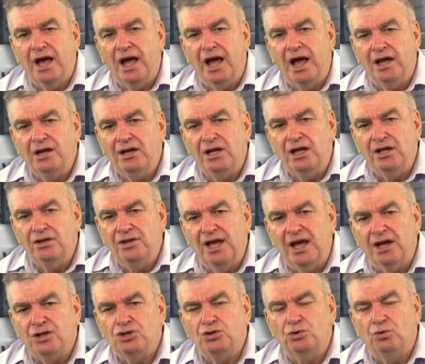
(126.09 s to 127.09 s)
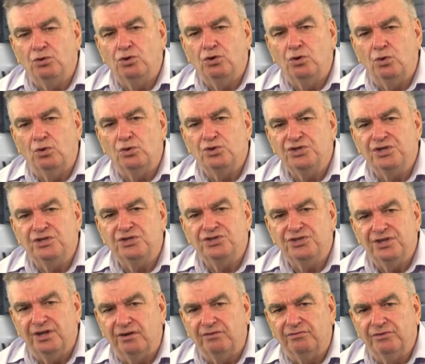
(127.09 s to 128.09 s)
and in the actual course
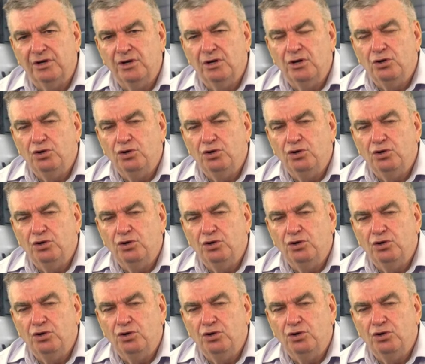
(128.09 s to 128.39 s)
itself,